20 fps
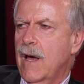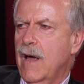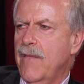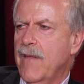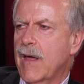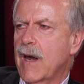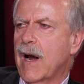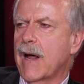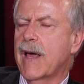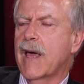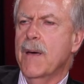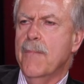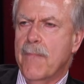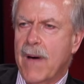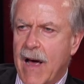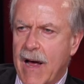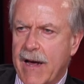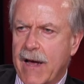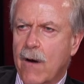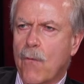And then I came
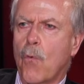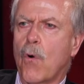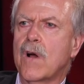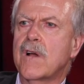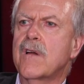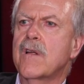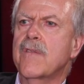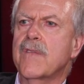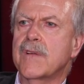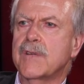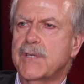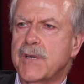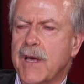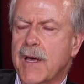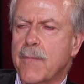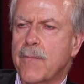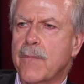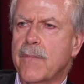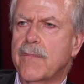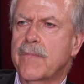back and worked in
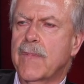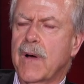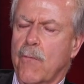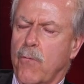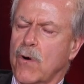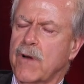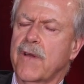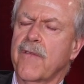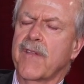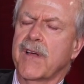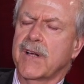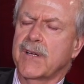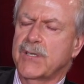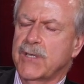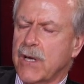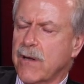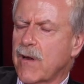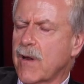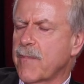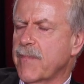the
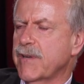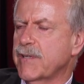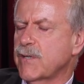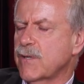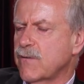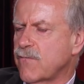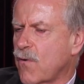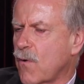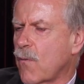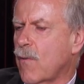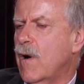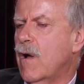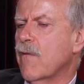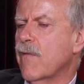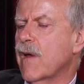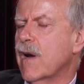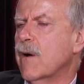consulting business for a while.